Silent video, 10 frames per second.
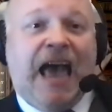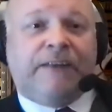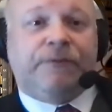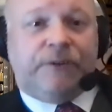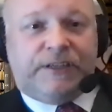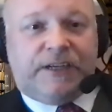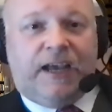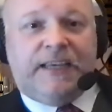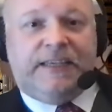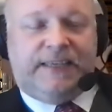
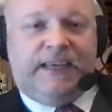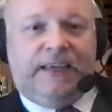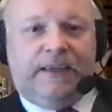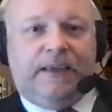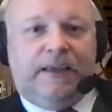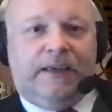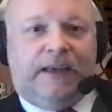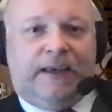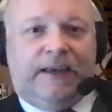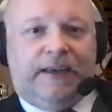advertising
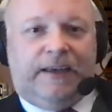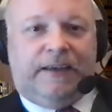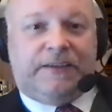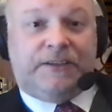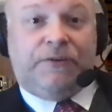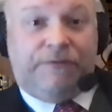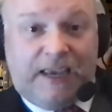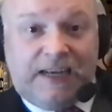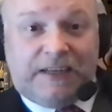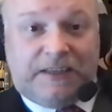
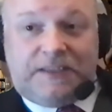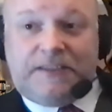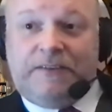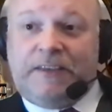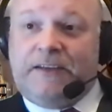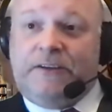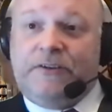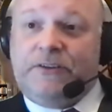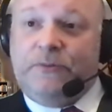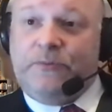surveillance that
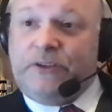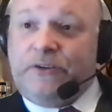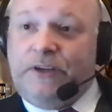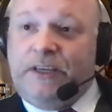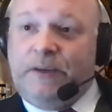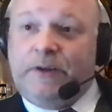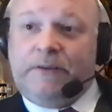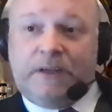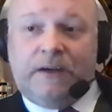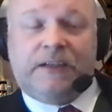Kirsten was talking about,
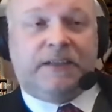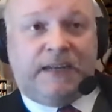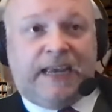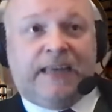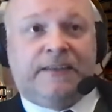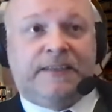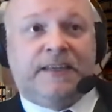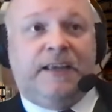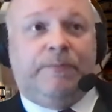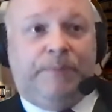targeted ads
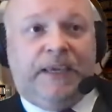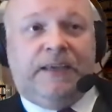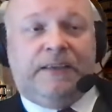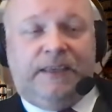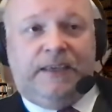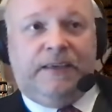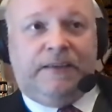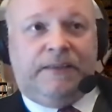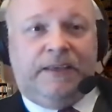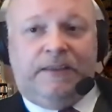being the
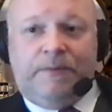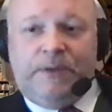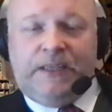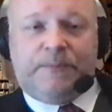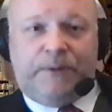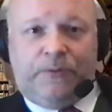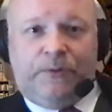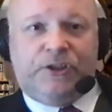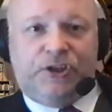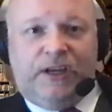means by
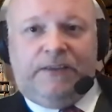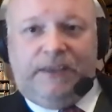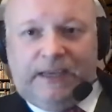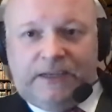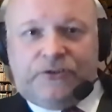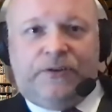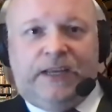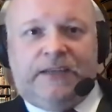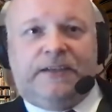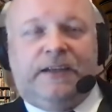which the
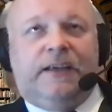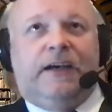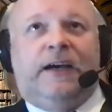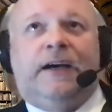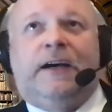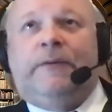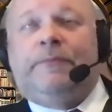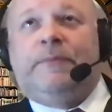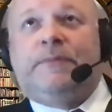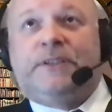internet
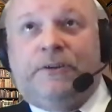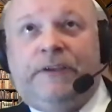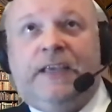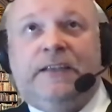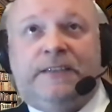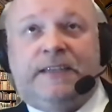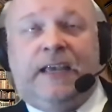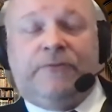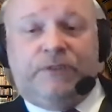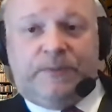surveils
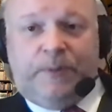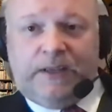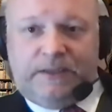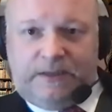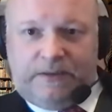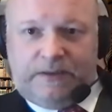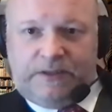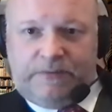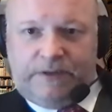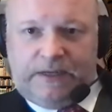and responds to the
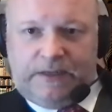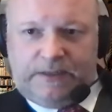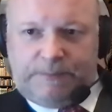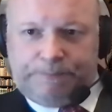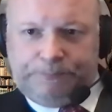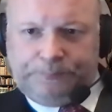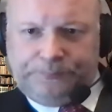surveillance.